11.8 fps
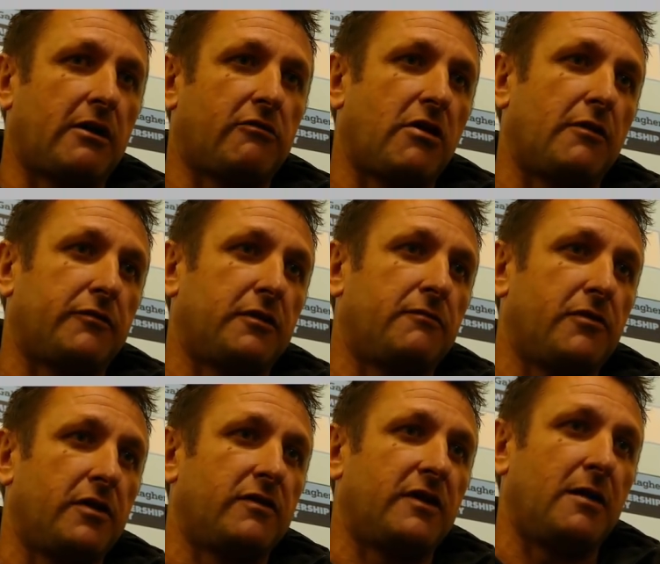grafted for
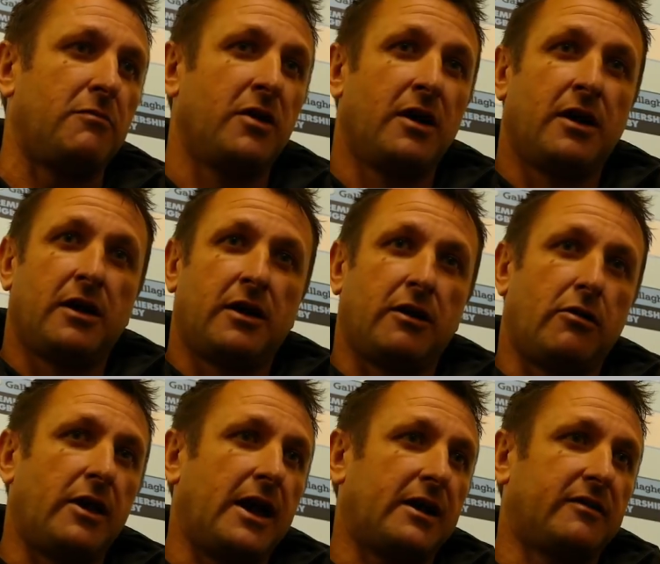the team you know,
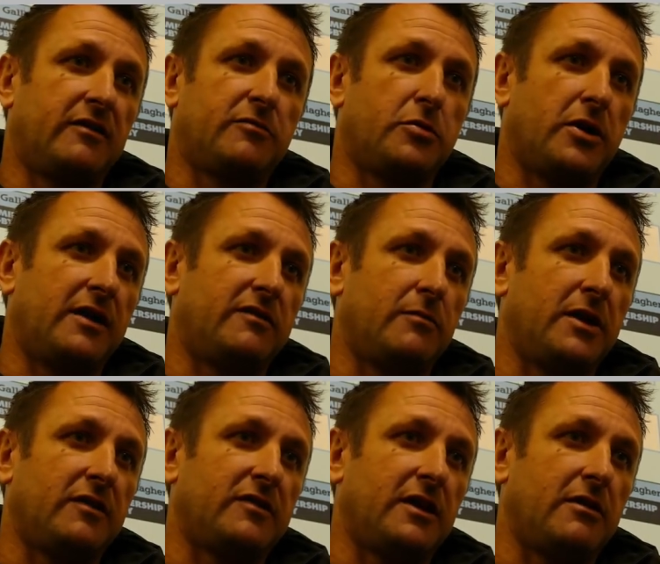Ollie Atkins put 80
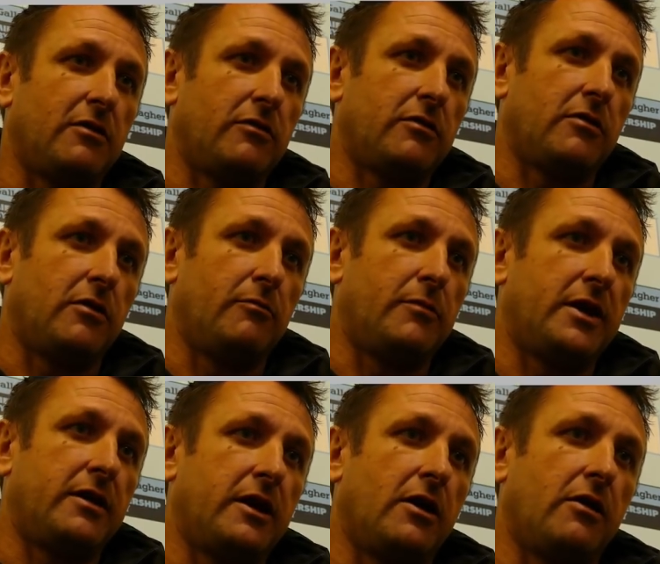minutes in on, on
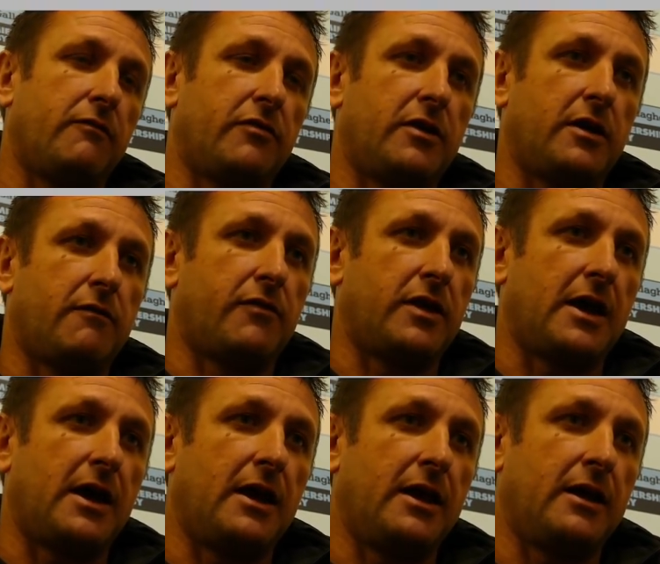Monday night for the for the
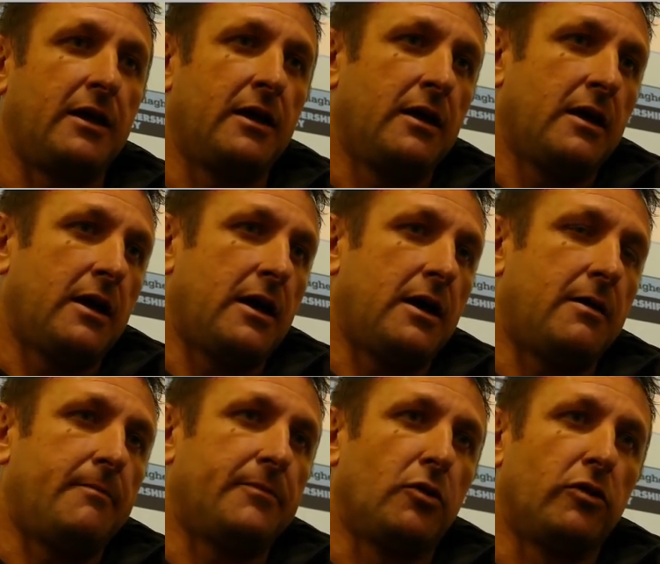A League
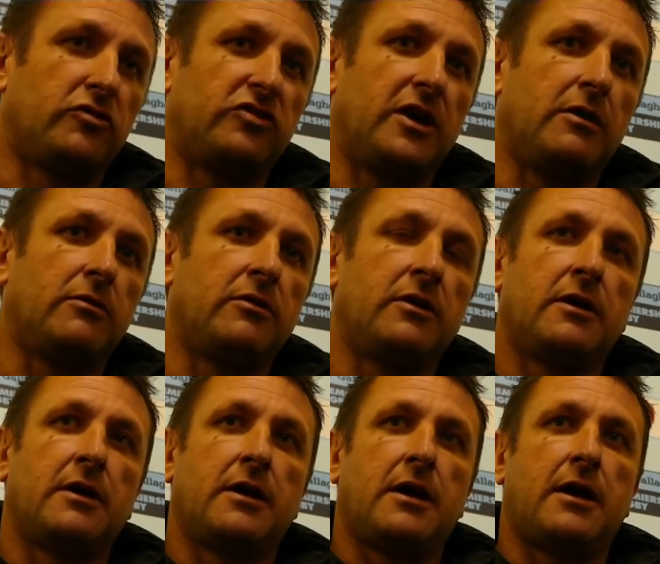um, or the Shield,
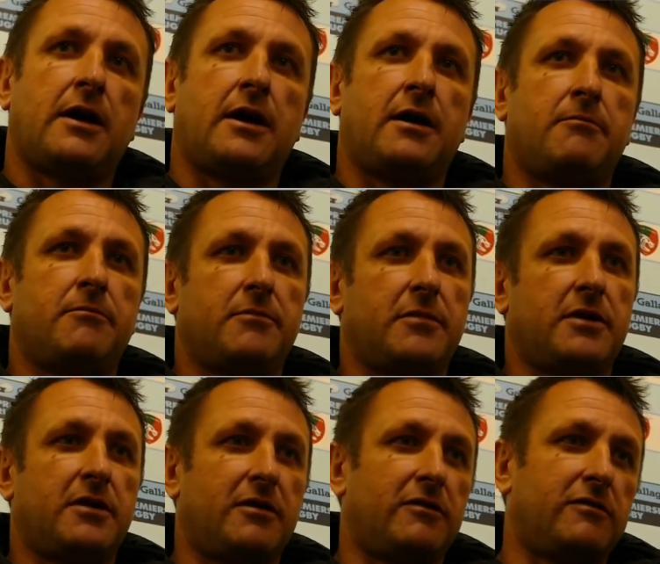um,
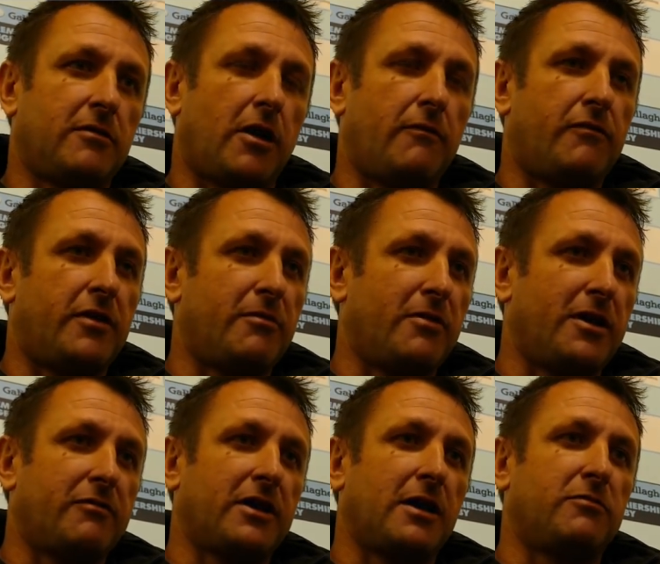and hopefully he won't
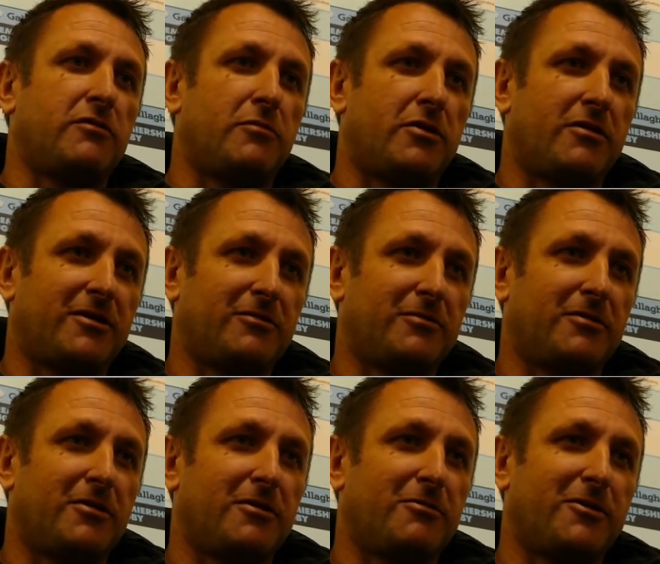have a game tomorrow because we've
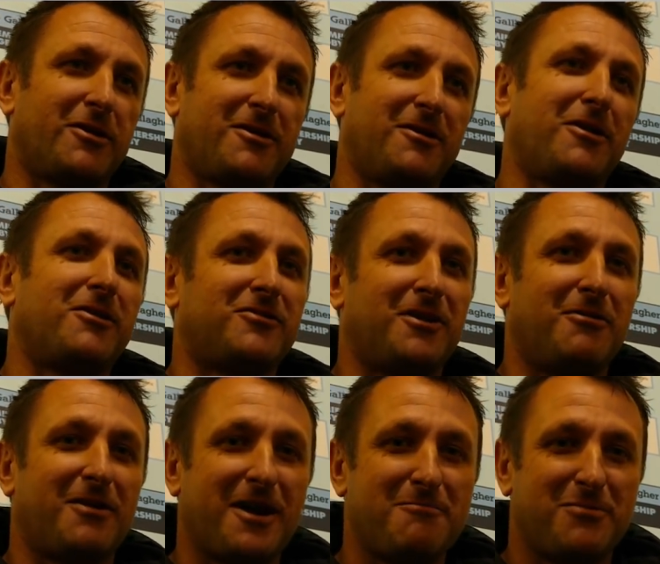got another
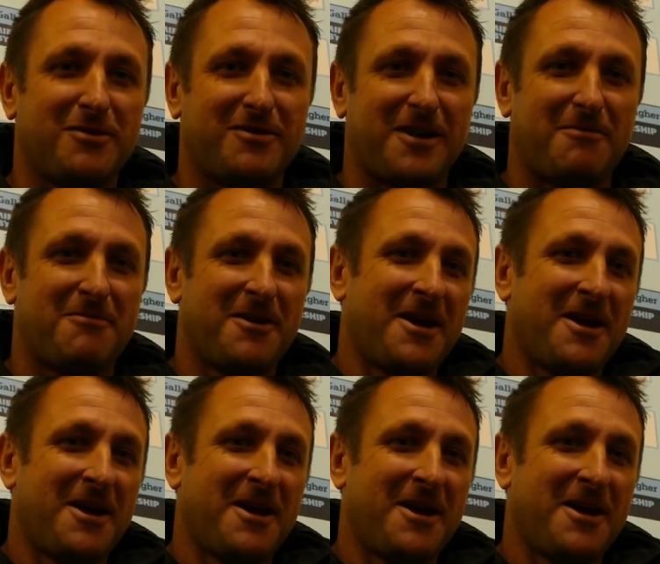Shield game. But um,